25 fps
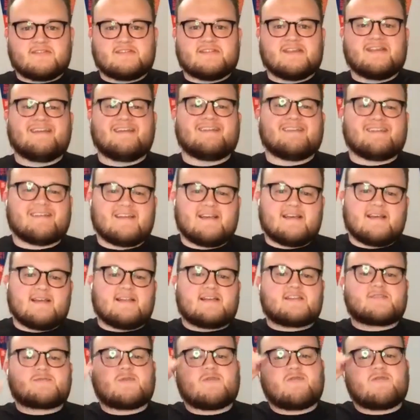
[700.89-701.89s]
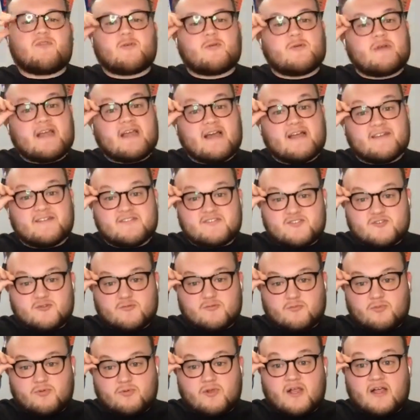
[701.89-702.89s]
That was before we had
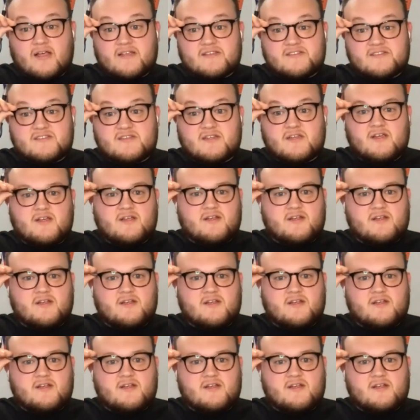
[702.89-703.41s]
Zoom Plus